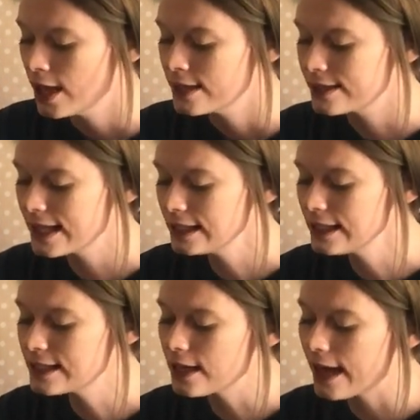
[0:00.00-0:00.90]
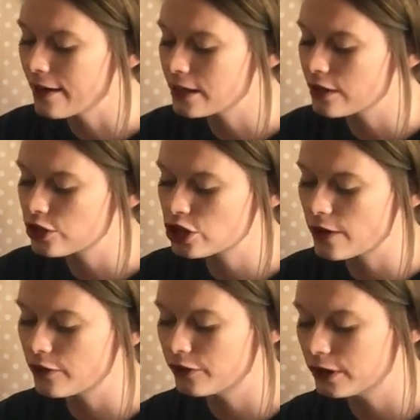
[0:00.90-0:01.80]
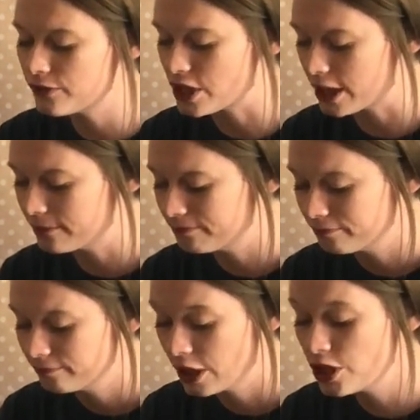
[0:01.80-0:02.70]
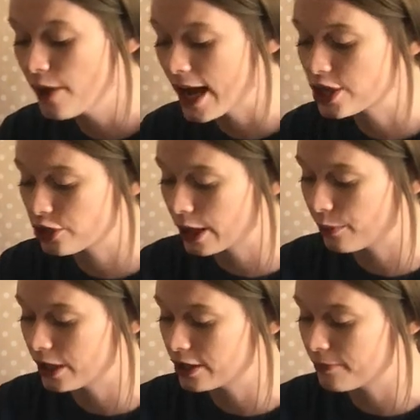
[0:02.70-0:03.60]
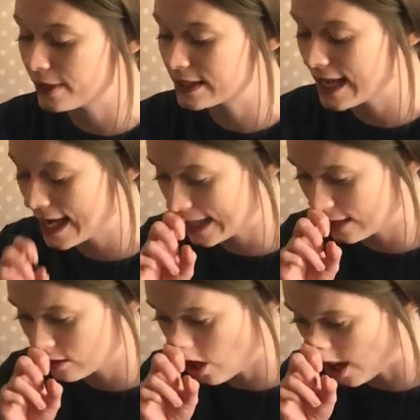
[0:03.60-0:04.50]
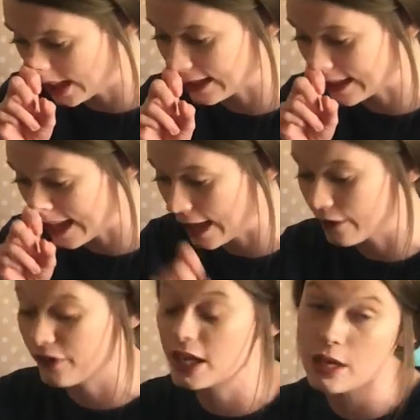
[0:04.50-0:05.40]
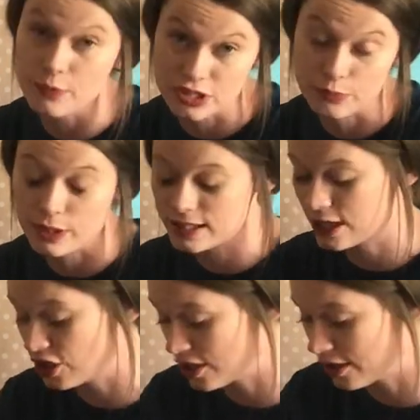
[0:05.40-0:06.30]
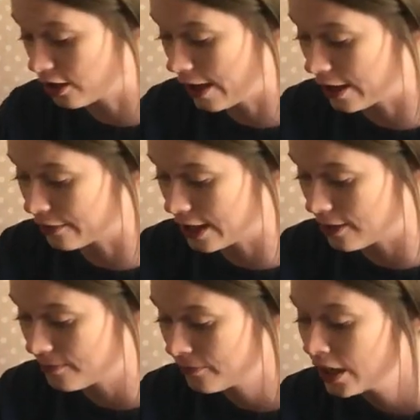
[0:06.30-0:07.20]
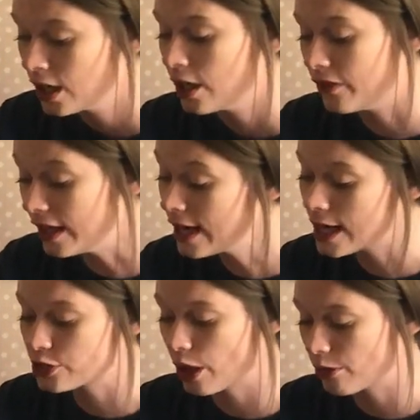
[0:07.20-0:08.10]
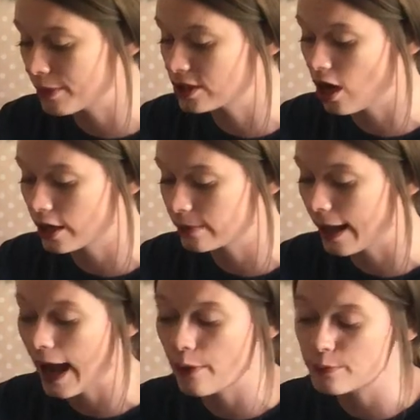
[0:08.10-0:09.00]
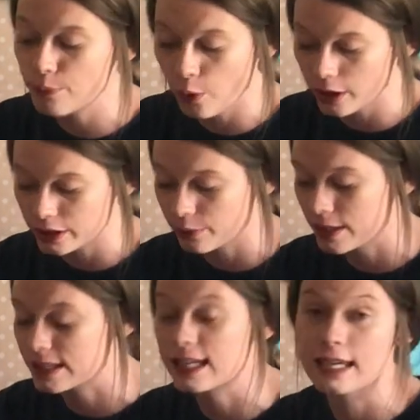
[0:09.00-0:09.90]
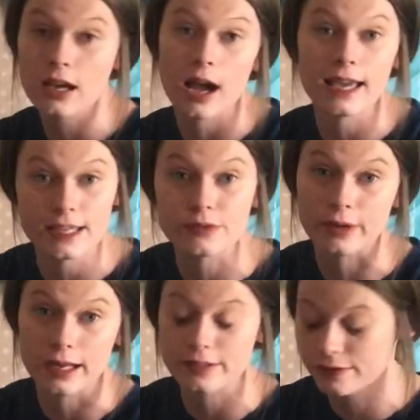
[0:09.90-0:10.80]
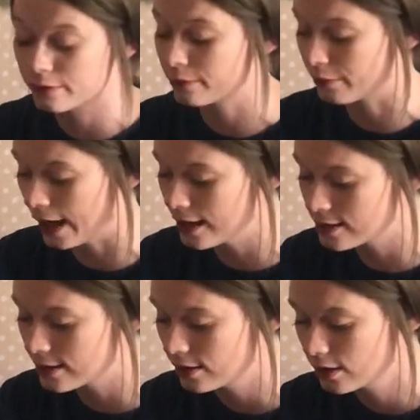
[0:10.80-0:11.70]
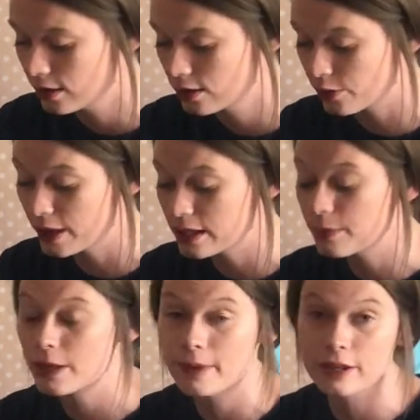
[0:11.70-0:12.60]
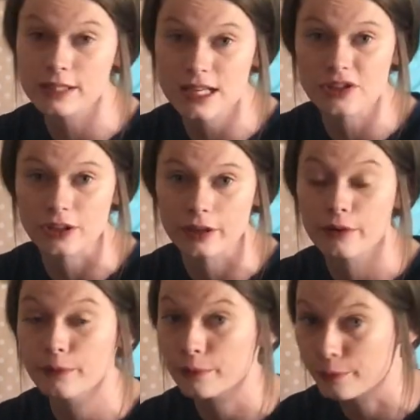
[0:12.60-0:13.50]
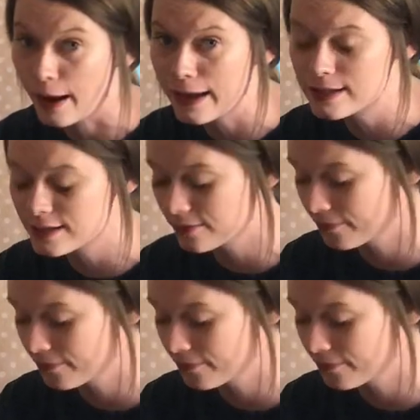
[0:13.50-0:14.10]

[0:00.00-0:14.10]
Stanley dug out another shovel full of dirt. He knew X-Ray wouldn't have been talking like that if he was the one teaching Zero how to read. Then X-Ray would be talking about how important it was that he got his rest, right? So he could be a better teacher, right?